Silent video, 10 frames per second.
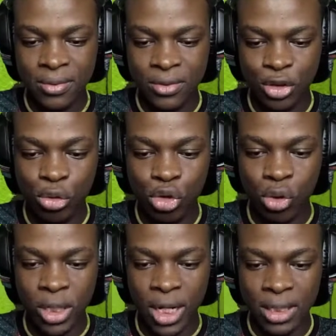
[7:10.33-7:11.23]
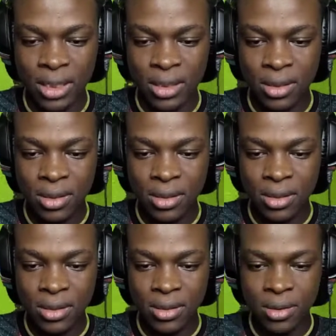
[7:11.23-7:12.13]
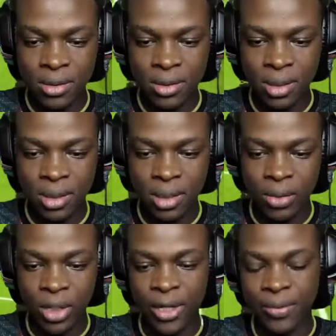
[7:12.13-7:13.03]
She scored that. Okay.